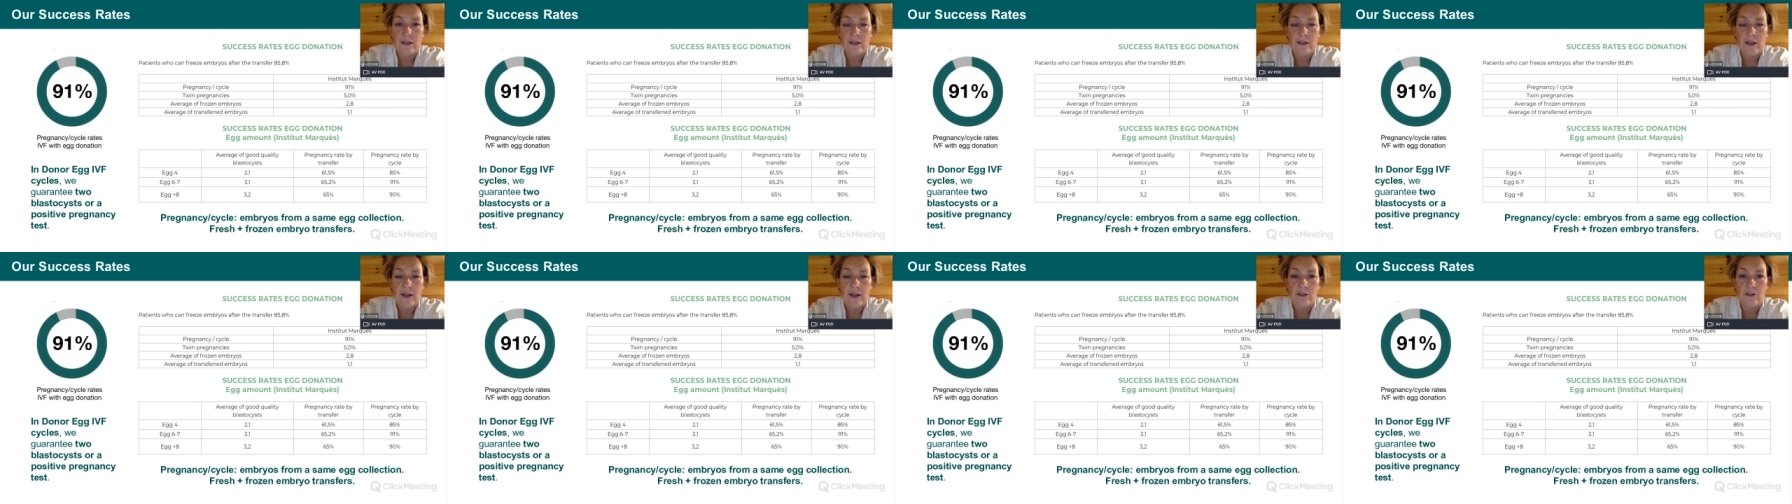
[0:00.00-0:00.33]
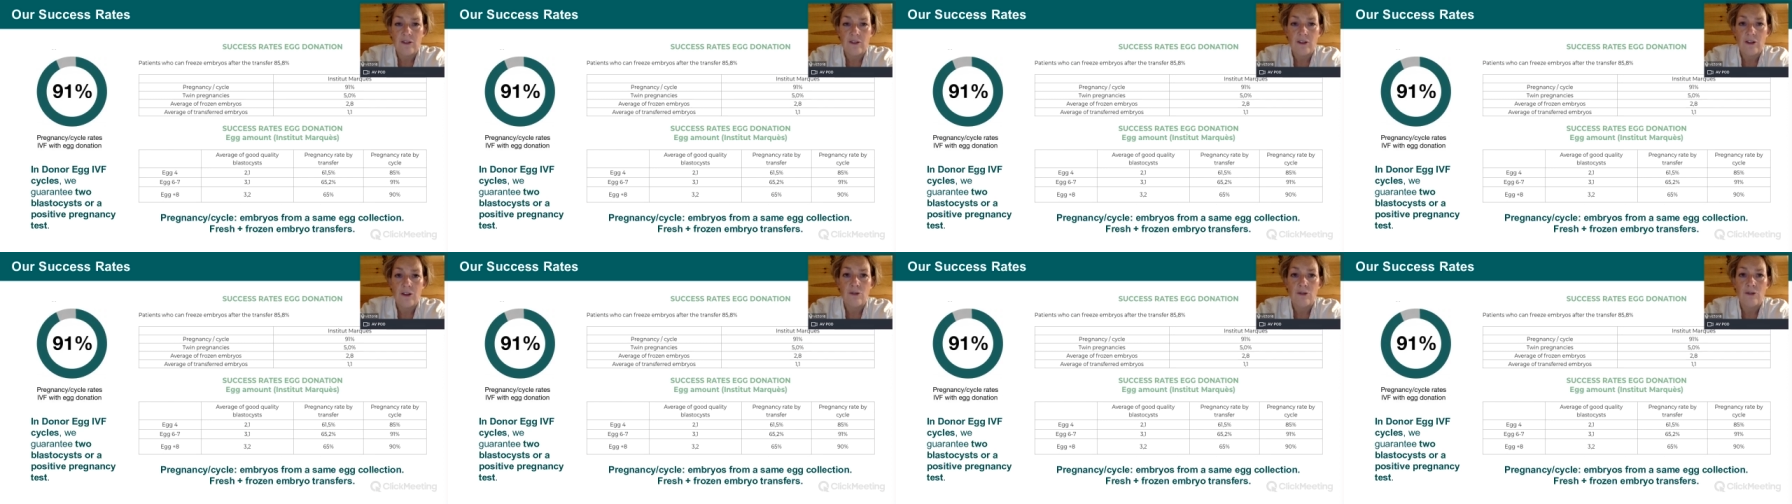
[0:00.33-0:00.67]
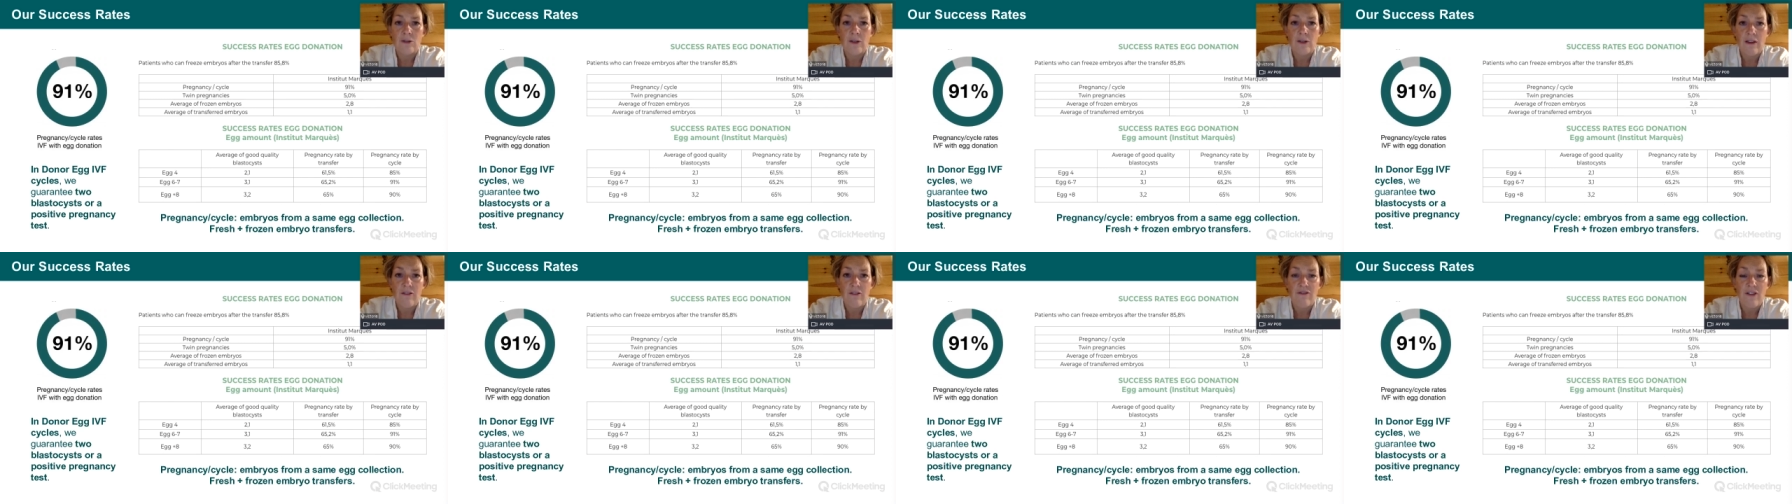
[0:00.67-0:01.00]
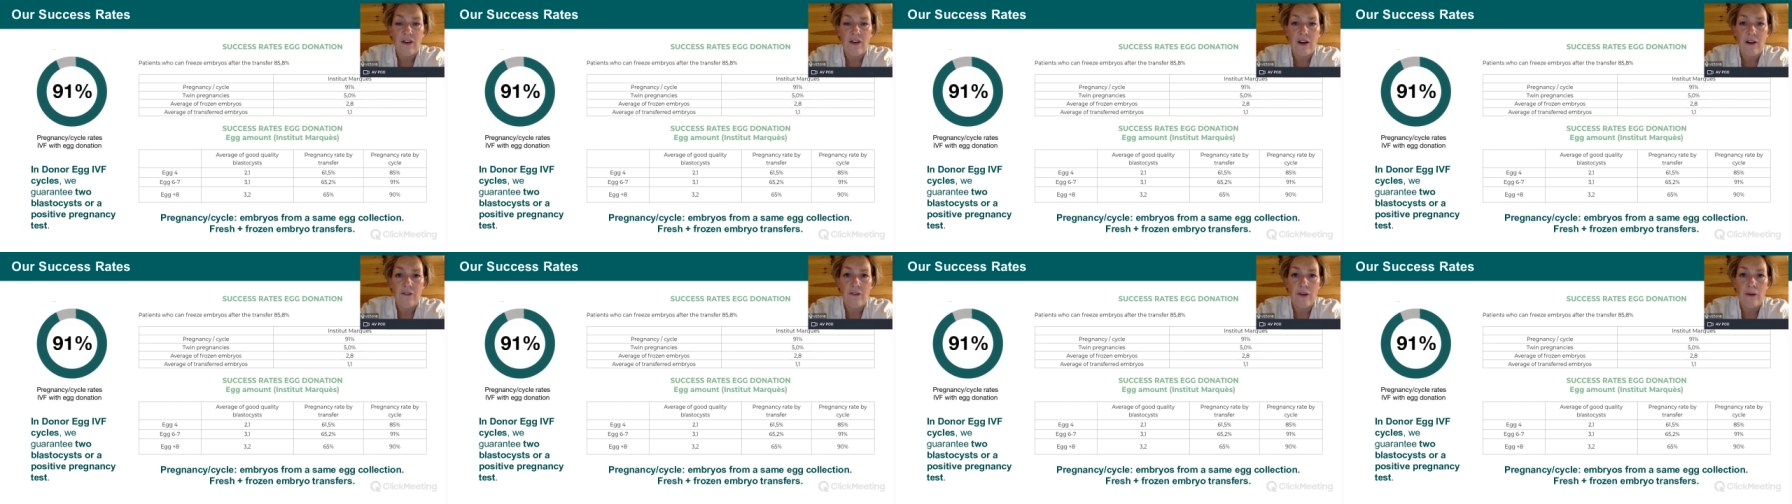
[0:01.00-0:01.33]
so that's two day
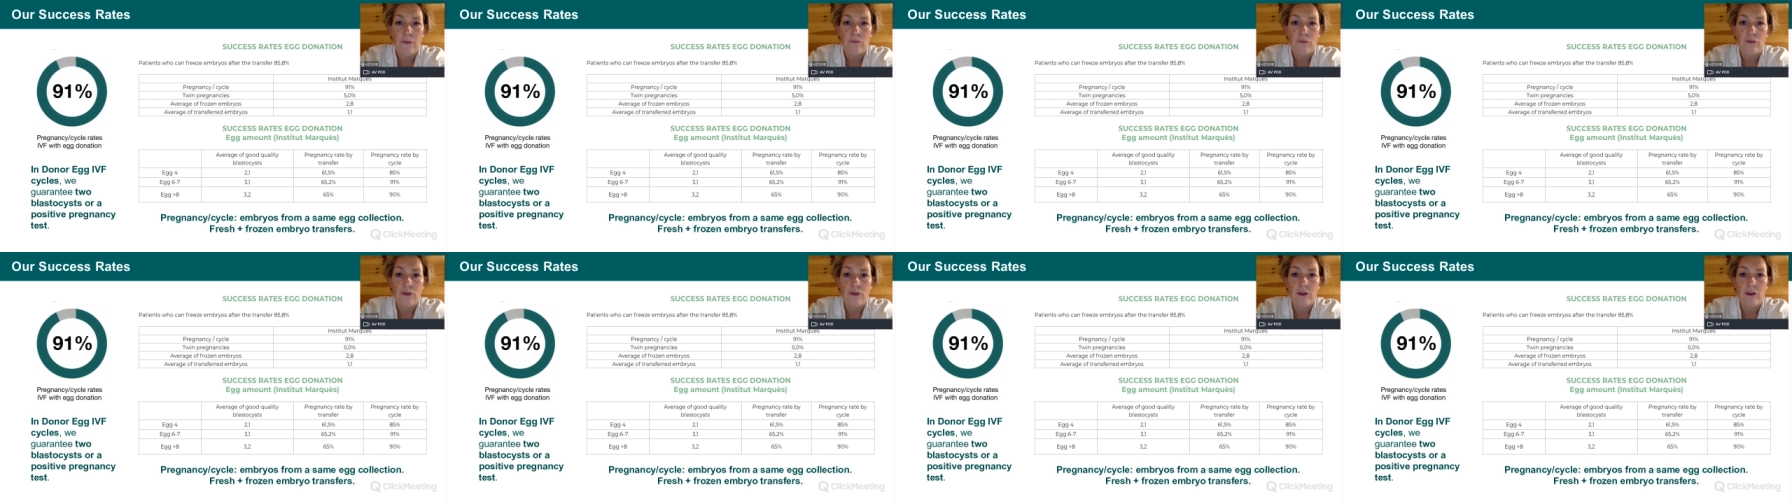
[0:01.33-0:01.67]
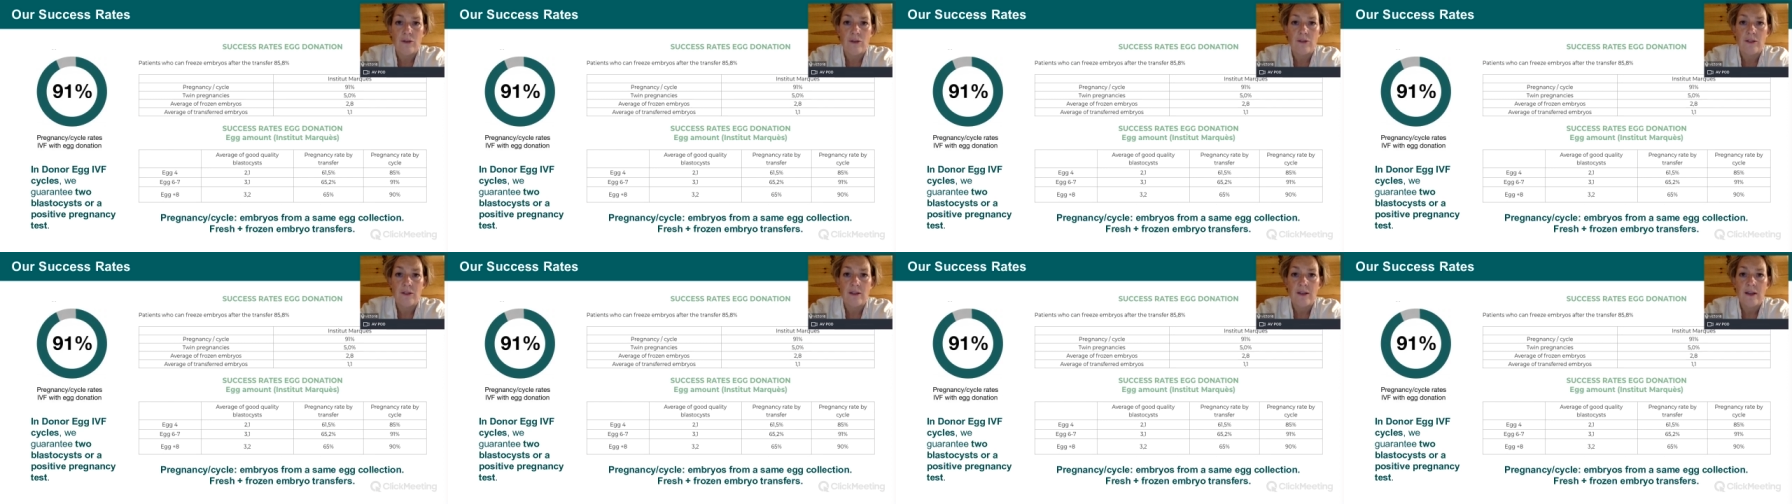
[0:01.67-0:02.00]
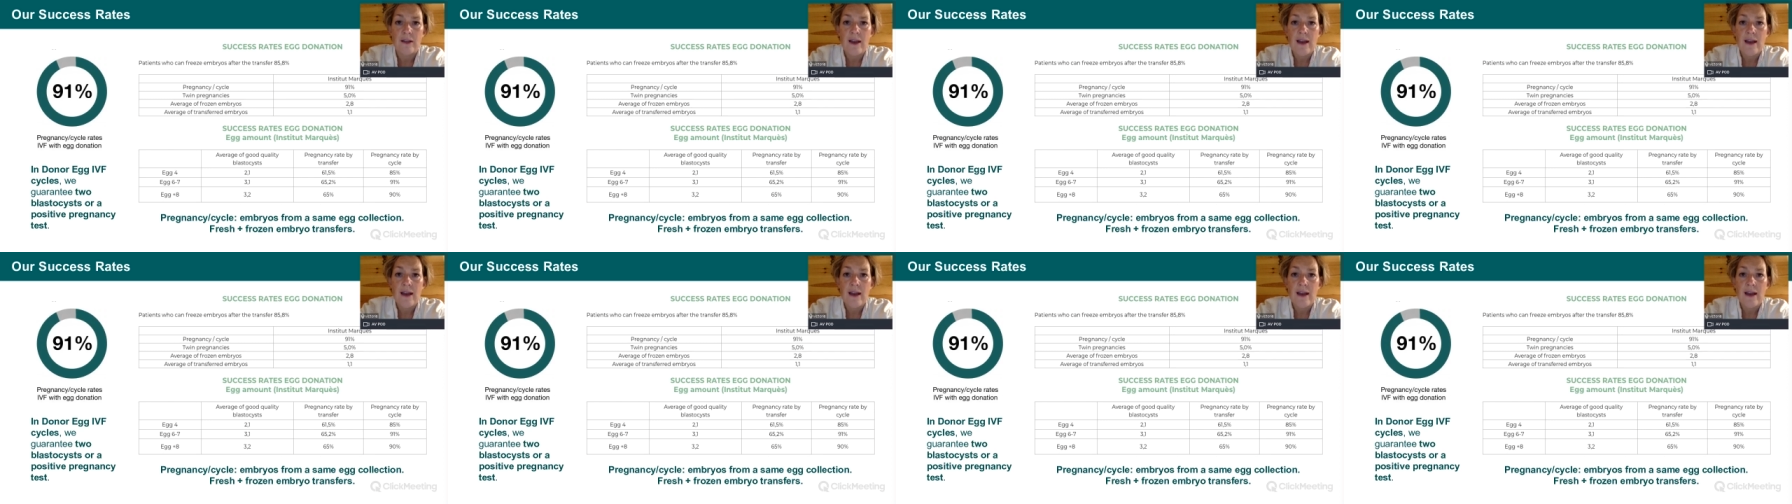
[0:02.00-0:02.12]
five embryos.